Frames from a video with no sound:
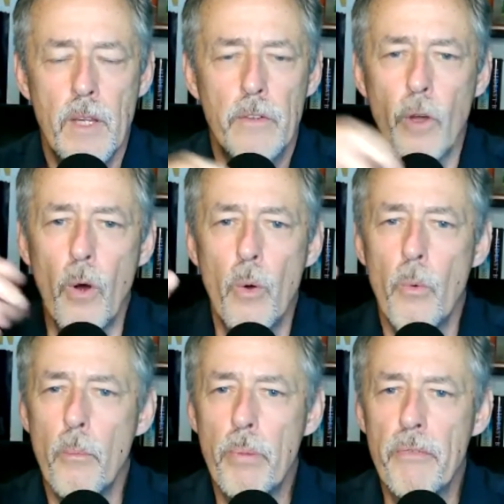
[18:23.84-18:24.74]

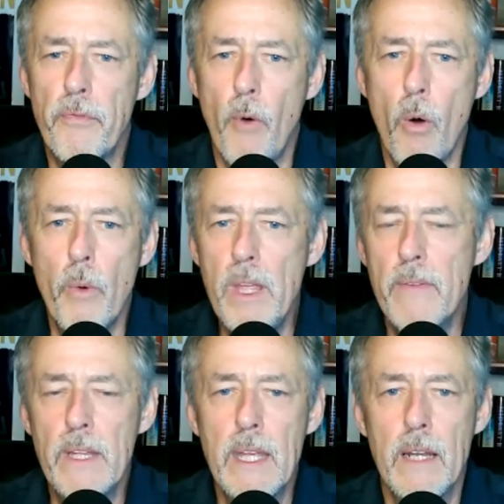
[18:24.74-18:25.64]
So before we
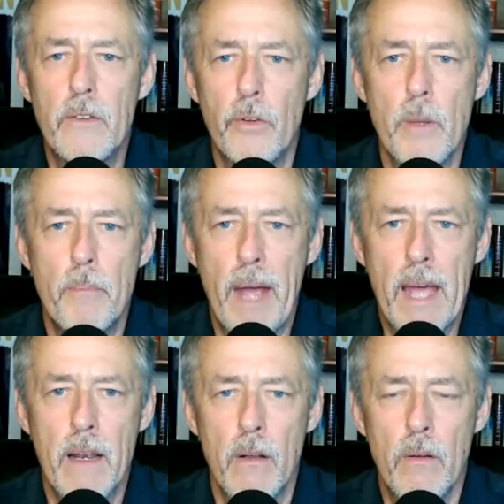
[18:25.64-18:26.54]
even get into the
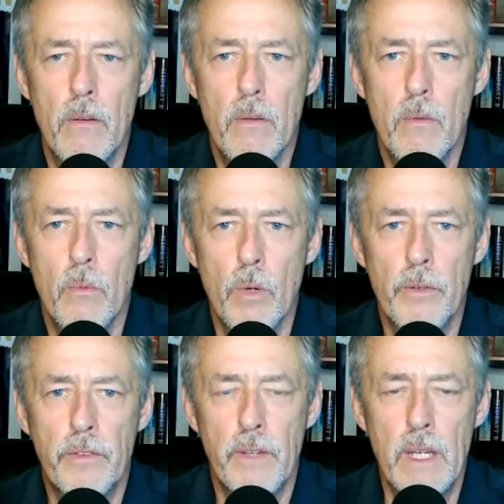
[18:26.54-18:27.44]
battle,
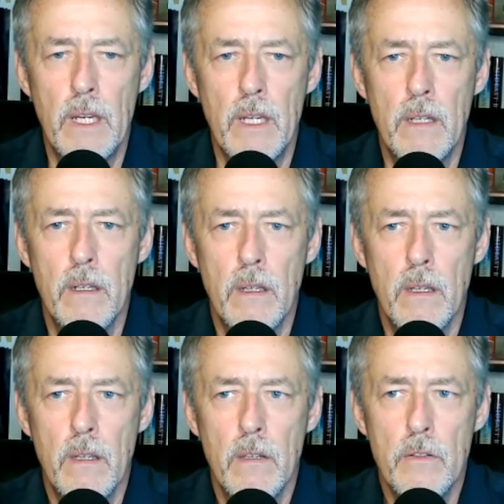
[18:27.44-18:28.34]
we're seeing
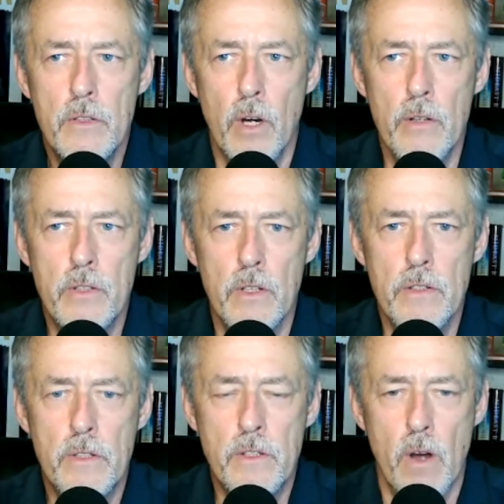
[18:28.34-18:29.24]

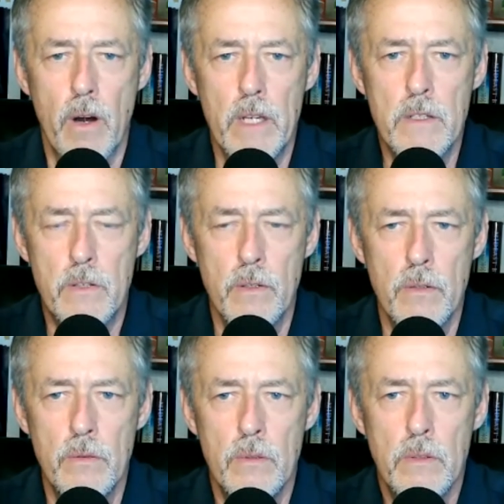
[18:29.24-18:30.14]
churches starting
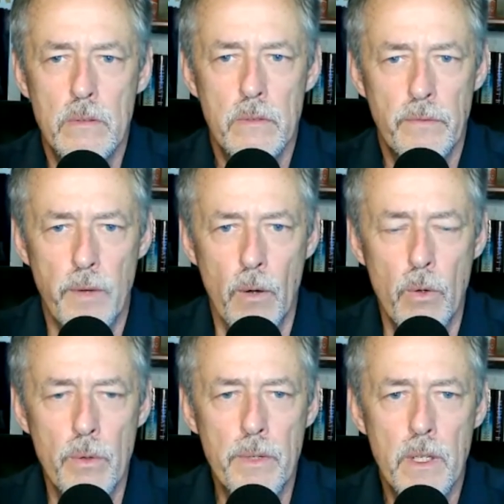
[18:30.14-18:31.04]
to
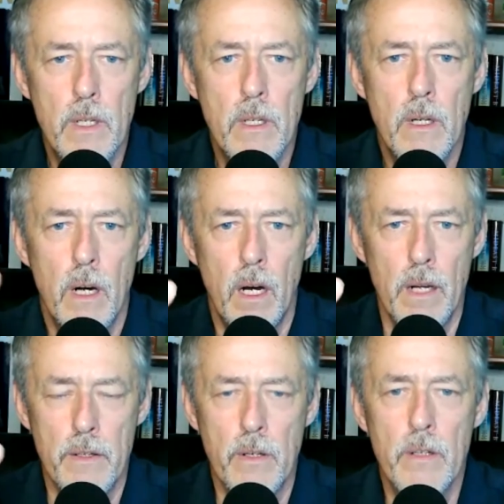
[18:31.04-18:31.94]
fold
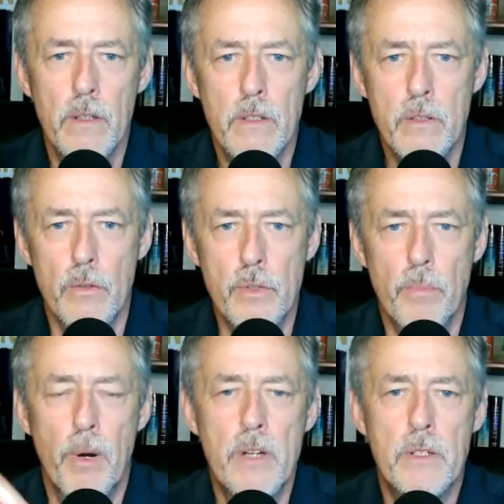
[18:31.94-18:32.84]
under
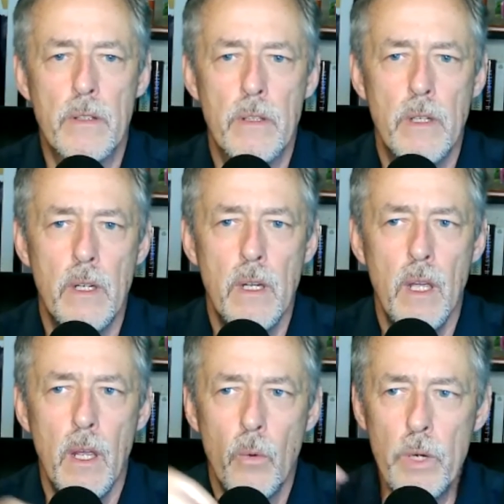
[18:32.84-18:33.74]
social pressure.
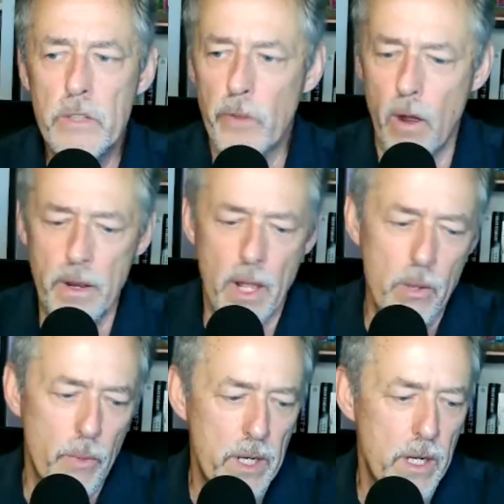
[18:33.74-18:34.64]
We saw
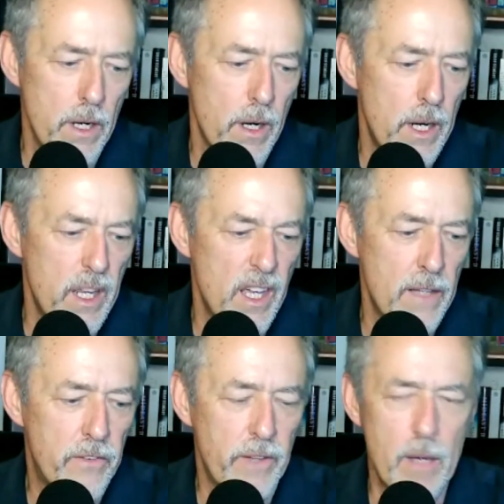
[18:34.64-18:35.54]
another one here
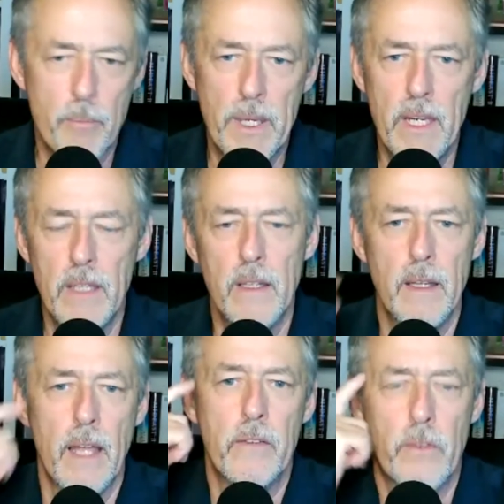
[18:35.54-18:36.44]
in St. Pete
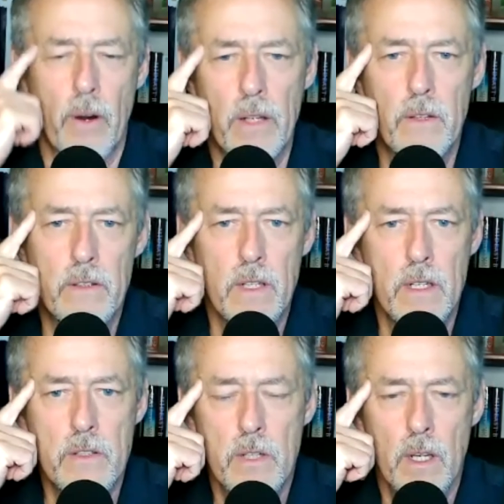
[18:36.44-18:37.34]
that started to
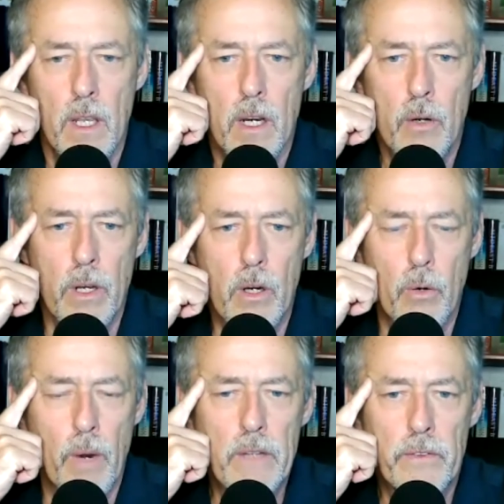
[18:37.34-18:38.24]
teach
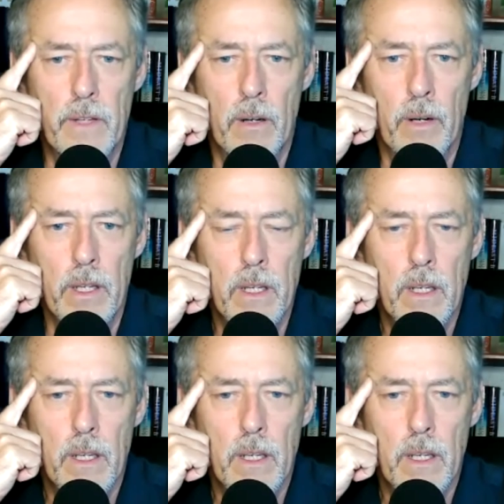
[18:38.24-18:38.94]
critical race theory,